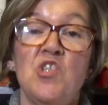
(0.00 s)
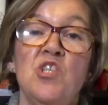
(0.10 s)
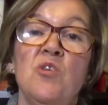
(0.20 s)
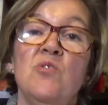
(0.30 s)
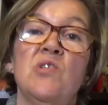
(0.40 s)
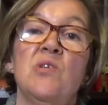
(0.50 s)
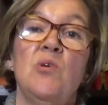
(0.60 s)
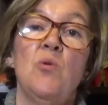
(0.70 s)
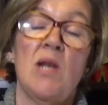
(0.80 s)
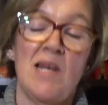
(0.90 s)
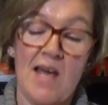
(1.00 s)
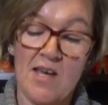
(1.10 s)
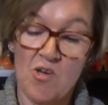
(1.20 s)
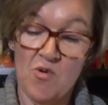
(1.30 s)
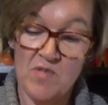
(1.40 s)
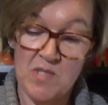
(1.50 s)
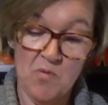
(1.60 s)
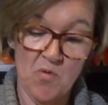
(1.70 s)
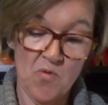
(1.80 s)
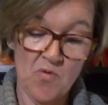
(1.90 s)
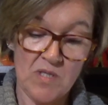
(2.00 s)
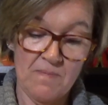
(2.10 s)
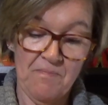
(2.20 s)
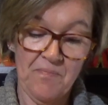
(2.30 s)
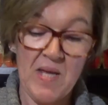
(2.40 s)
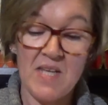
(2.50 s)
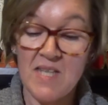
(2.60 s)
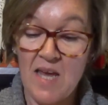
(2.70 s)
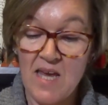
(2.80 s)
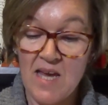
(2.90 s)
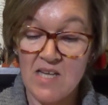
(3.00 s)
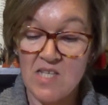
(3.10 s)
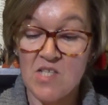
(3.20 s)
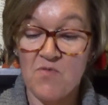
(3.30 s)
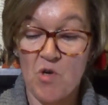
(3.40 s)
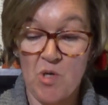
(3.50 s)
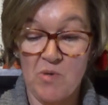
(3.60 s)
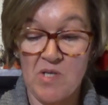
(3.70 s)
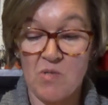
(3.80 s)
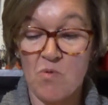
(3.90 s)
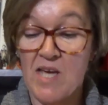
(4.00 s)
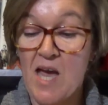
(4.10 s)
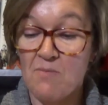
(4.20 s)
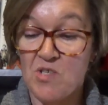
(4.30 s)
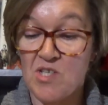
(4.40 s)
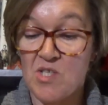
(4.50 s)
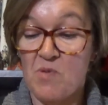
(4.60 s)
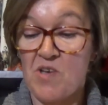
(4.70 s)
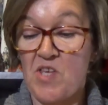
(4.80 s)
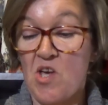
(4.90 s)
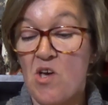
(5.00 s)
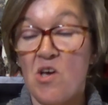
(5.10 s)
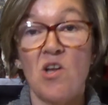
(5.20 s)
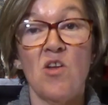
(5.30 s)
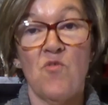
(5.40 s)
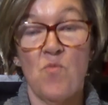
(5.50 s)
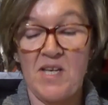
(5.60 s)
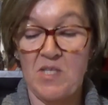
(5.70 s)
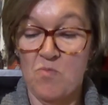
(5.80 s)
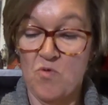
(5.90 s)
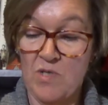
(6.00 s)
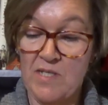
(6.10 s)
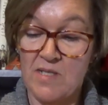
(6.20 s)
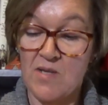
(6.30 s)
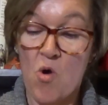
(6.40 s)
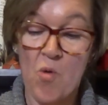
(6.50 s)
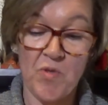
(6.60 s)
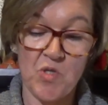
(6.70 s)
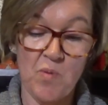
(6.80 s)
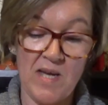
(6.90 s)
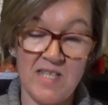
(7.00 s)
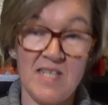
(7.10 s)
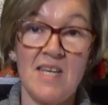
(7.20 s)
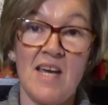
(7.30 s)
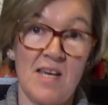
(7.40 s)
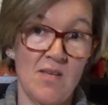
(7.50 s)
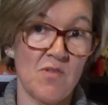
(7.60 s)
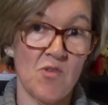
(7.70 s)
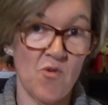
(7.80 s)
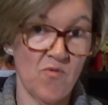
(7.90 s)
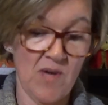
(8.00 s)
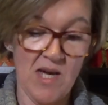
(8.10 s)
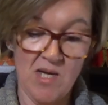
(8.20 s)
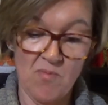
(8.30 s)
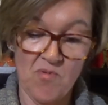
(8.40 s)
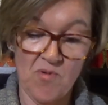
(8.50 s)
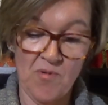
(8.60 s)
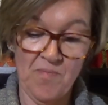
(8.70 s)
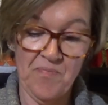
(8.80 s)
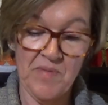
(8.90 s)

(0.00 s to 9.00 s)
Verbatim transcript: due to lack of support and he and his followers were captured by the Earl of Westmorland on the 28th of April.